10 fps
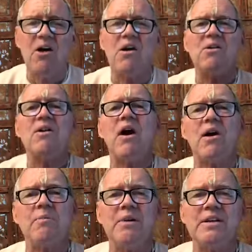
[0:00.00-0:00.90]
all
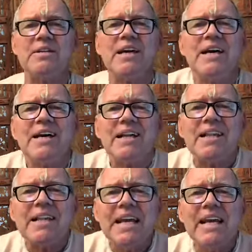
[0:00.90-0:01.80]
garbage,
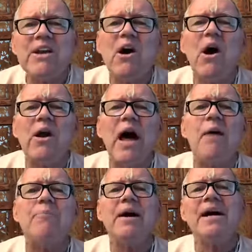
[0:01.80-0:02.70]
clean it all
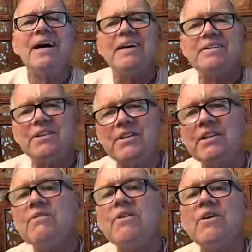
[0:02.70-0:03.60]
up, and
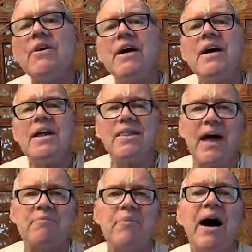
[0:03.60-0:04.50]
deliver
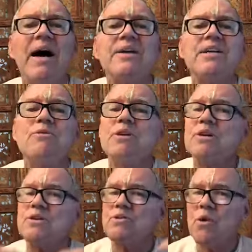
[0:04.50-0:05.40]
that piety which
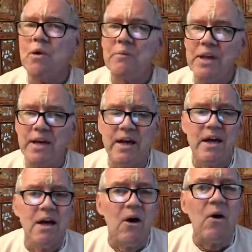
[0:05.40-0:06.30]
is normally
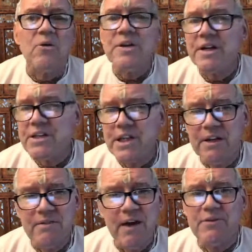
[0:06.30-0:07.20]
only
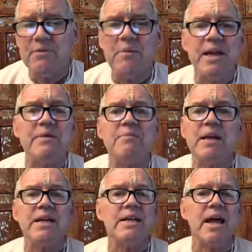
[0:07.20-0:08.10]
achieved after many,
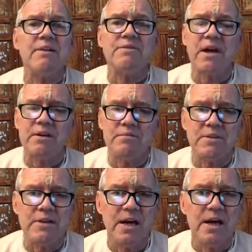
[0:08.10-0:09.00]
many
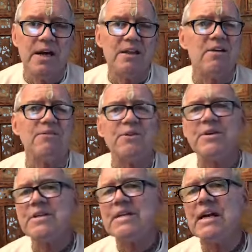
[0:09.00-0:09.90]
lifetimes. Therefore,
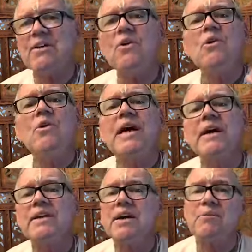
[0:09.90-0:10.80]
it is said, Who
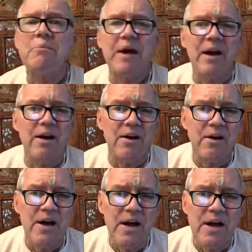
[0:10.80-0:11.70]
can compare
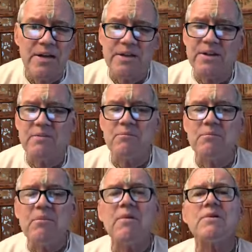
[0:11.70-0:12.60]
to the
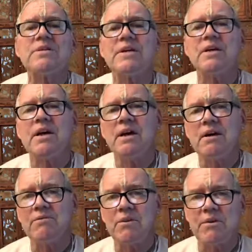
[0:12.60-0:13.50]
mercy
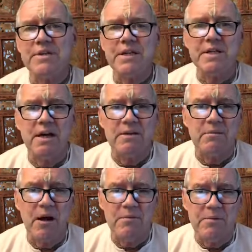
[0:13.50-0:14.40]
of Lord Chaitanya
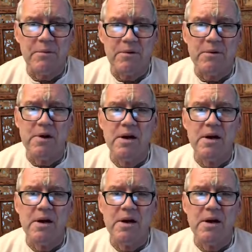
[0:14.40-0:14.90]
Mahaprabhu?